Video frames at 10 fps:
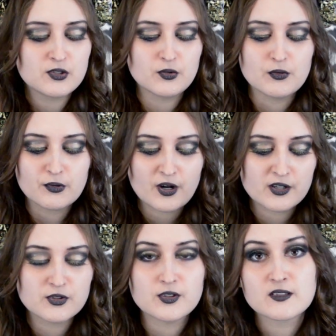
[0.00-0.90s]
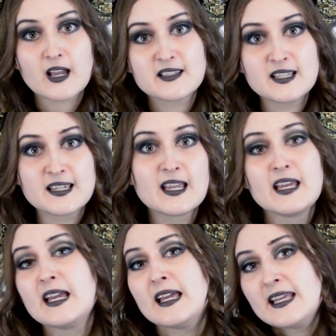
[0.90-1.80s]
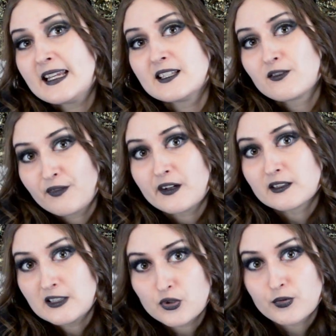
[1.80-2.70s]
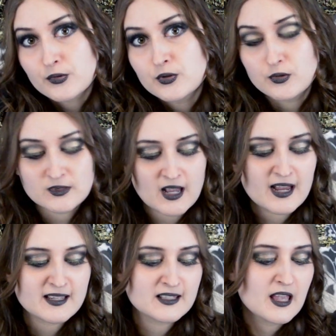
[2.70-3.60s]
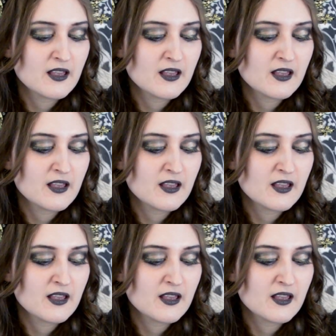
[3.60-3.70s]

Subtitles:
So in regards to sizing, it is fairly true to size.